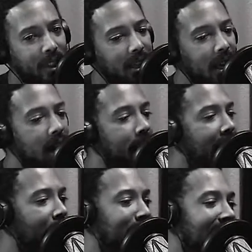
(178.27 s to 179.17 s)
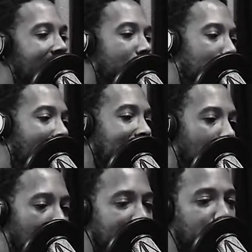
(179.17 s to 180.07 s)
of how Native blacks are
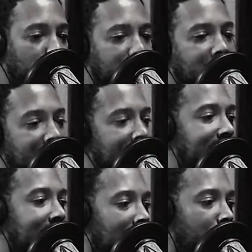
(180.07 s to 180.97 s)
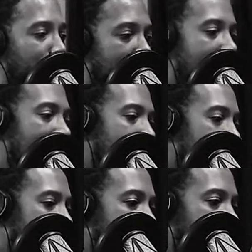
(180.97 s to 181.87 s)
being treated in this country.
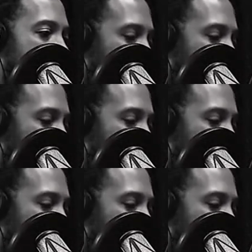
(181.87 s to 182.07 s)
So